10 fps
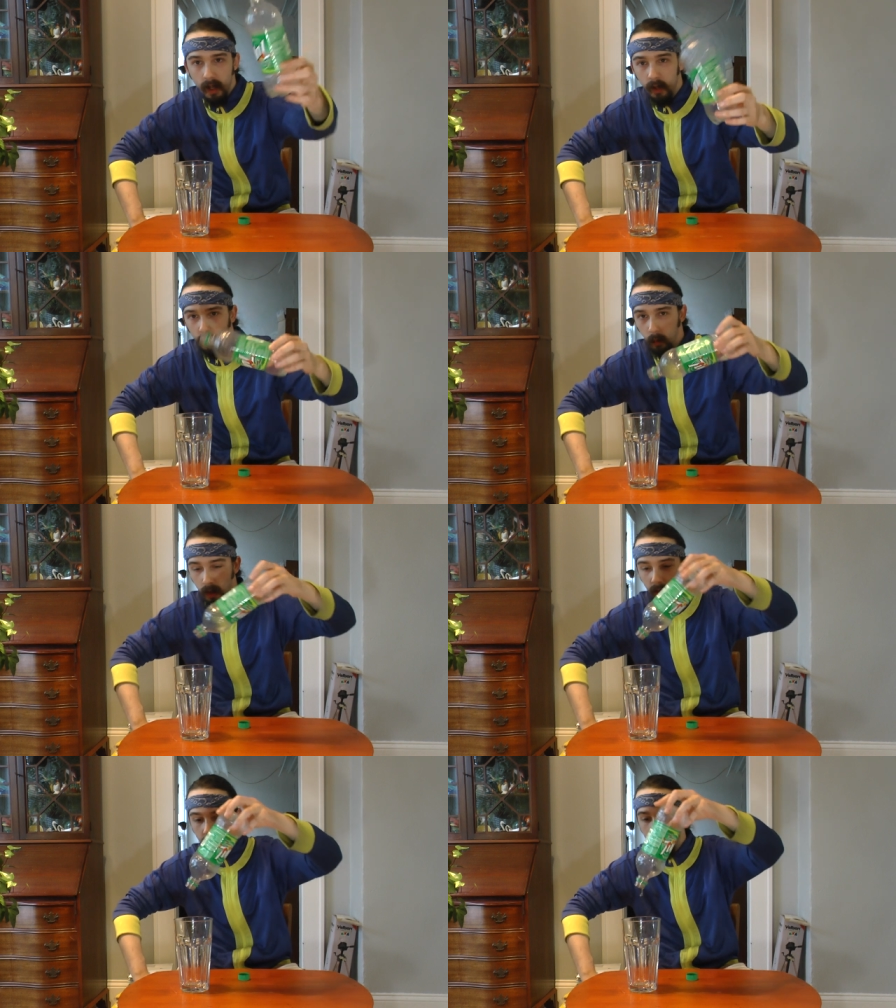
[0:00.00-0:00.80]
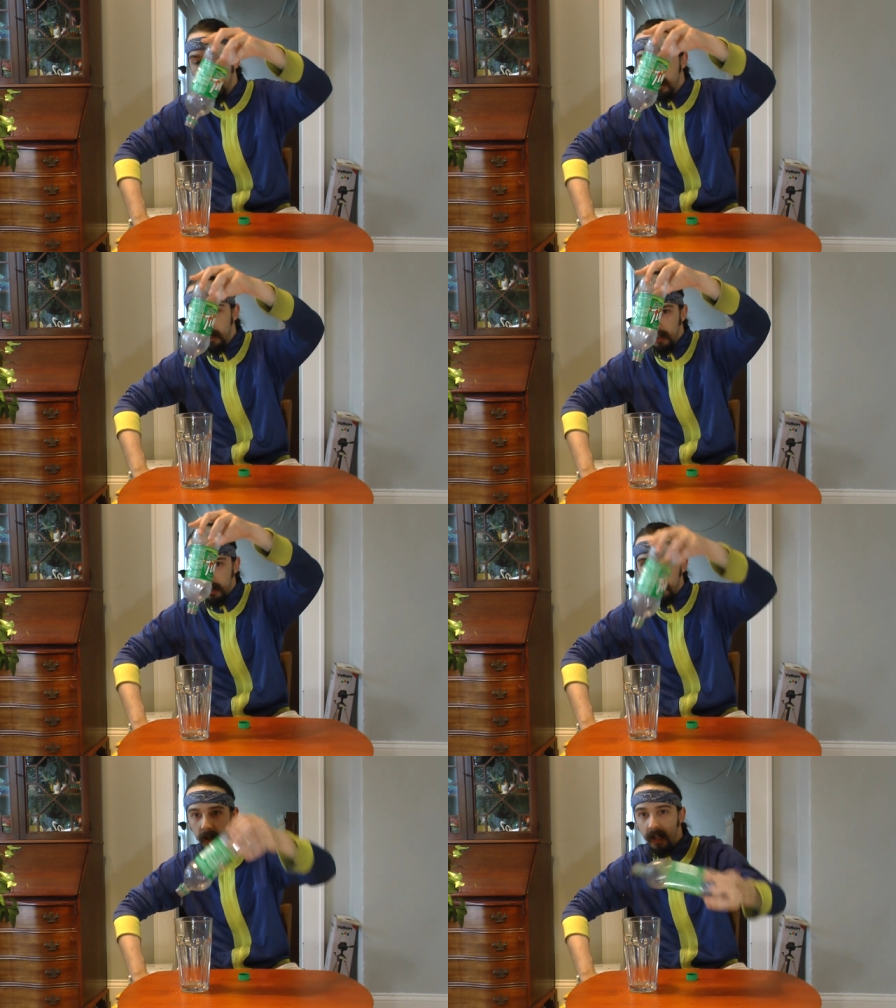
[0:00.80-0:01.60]
That was one
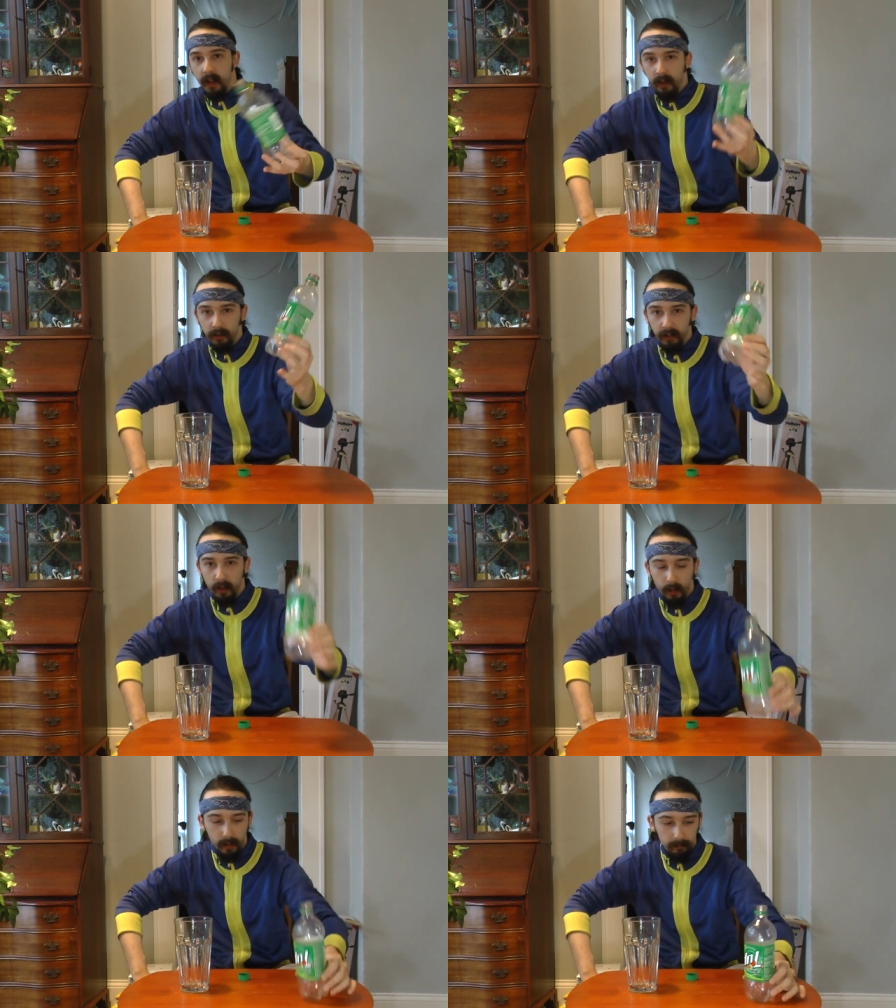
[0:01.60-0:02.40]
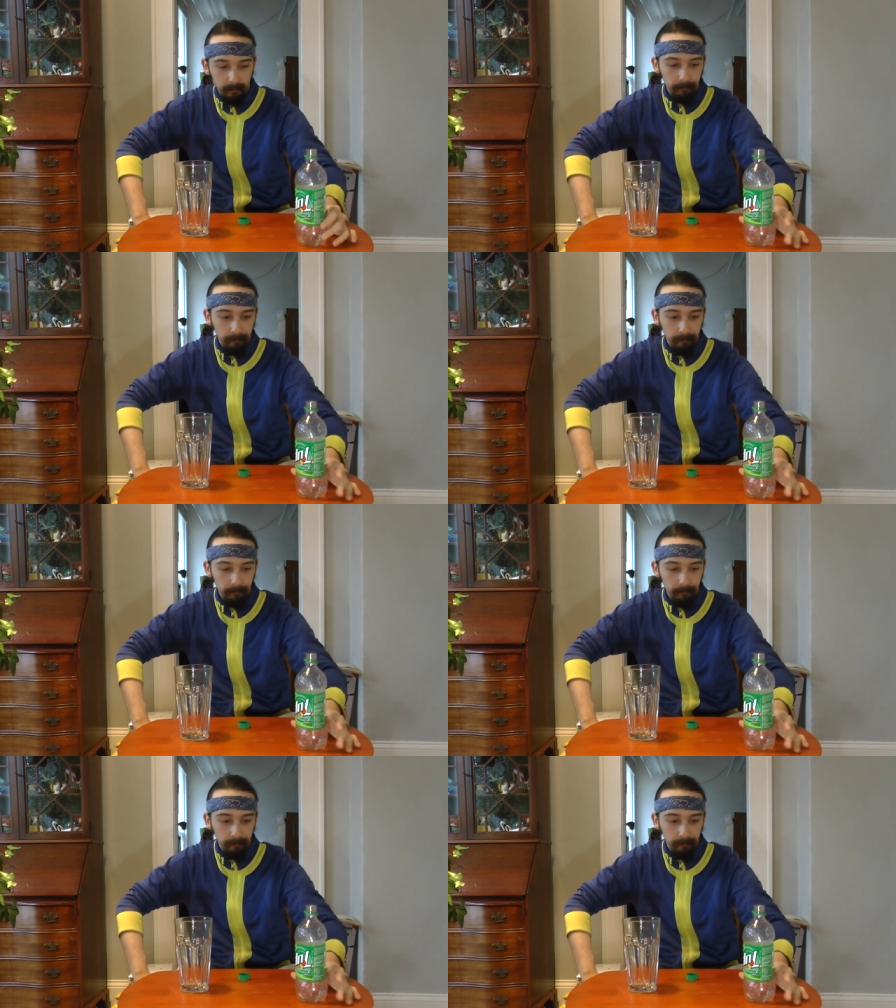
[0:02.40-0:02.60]
DNL soda.